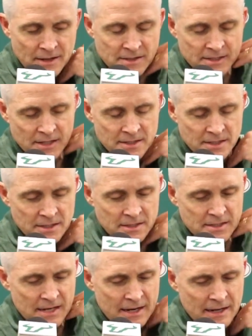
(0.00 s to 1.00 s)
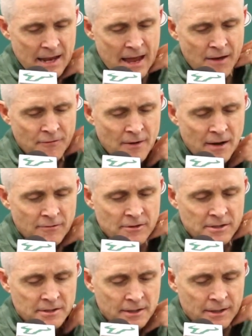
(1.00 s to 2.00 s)
made six in the second half,
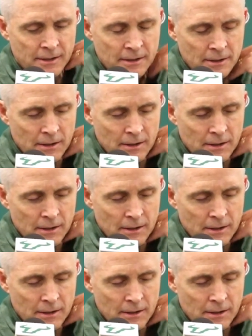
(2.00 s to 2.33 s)
obviously.